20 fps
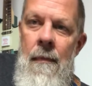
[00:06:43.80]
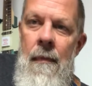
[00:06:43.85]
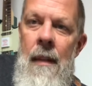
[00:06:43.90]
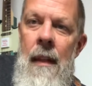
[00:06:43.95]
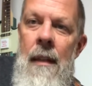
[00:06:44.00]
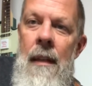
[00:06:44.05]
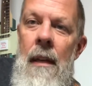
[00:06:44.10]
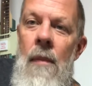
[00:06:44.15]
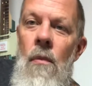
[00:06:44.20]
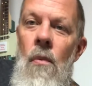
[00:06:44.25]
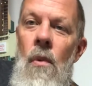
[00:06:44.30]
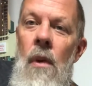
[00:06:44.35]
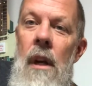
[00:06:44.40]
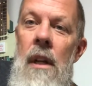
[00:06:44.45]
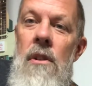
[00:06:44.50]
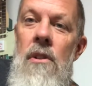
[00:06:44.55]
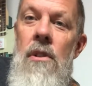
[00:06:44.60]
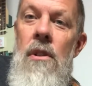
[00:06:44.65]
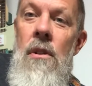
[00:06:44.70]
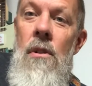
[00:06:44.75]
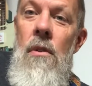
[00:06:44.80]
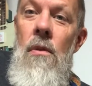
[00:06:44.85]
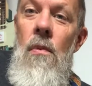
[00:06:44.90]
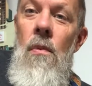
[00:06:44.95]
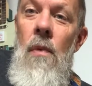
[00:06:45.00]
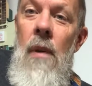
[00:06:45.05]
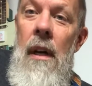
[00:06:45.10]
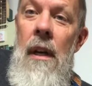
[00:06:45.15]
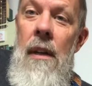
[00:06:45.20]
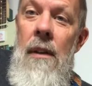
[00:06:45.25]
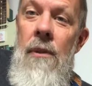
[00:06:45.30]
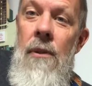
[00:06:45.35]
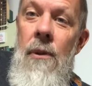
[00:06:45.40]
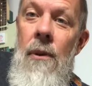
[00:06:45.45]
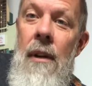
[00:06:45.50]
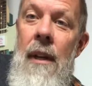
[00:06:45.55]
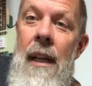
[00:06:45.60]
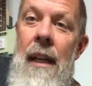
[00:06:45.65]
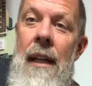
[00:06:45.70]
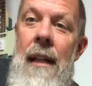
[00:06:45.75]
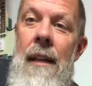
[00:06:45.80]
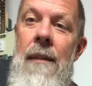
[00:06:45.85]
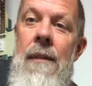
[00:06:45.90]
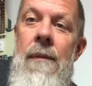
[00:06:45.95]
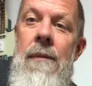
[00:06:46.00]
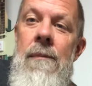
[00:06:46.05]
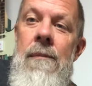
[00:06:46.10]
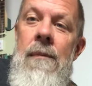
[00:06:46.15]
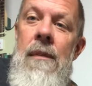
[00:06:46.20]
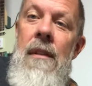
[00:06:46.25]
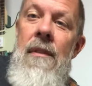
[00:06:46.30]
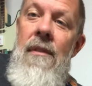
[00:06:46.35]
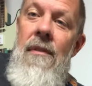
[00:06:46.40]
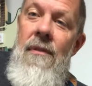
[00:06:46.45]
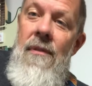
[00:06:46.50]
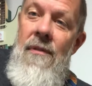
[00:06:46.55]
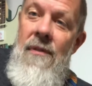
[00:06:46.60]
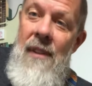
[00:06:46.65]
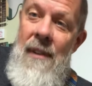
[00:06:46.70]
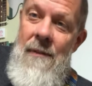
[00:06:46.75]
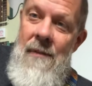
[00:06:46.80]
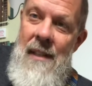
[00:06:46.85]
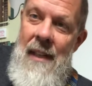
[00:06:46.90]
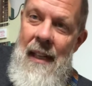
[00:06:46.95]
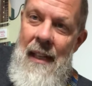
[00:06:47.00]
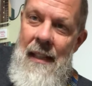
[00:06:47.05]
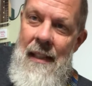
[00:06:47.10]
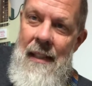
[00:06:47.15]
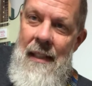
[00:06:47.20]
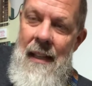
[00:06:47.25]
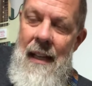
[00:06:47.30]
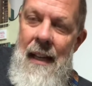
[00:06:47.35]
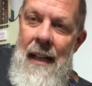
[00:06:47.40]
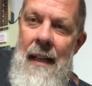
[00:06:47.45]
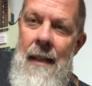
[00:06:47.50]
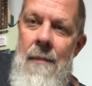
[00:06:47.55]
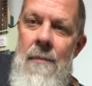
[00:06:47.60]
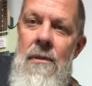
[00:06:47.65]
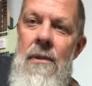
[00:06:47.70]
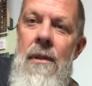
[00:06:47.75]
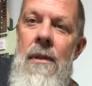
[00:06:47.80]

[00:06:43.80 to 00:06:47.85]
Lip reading: Then 1, 2, 1, 3, 15 times.